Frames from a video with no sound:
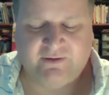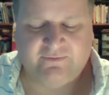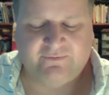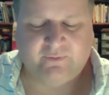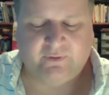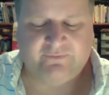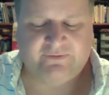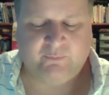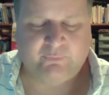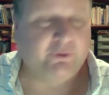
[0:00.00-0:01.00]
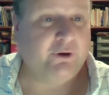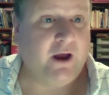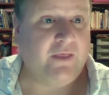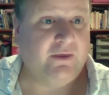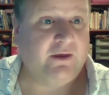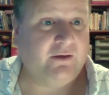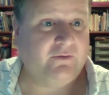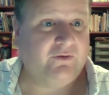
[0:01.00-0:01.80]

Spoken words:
is simpler, I think,